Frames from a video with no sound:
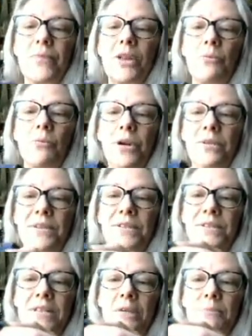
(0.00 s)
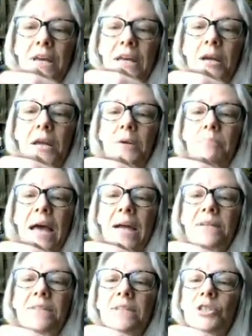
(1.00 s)
where this seam, and I am
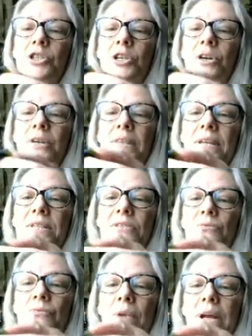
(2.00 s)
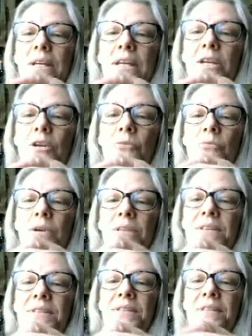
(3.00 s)
back stitching on this, right here where
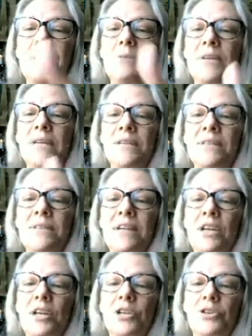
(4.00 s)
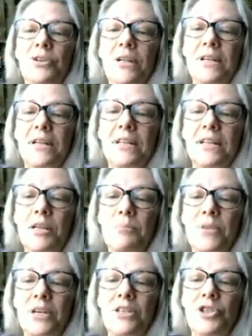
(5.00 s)
this seam is, you're going to
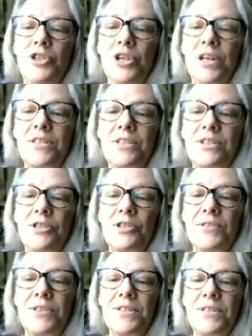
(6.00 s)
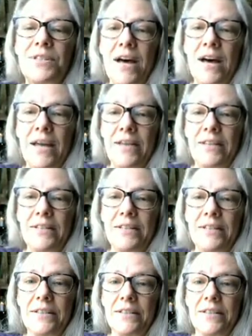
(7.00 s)
clip just to the side
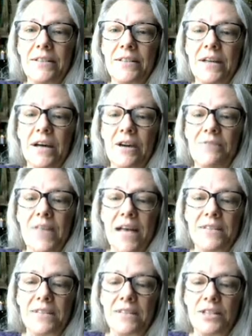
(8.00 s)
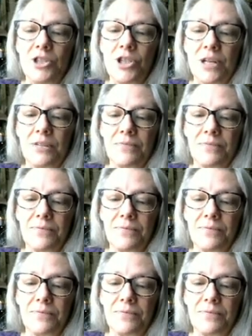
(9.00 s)
of that stitching.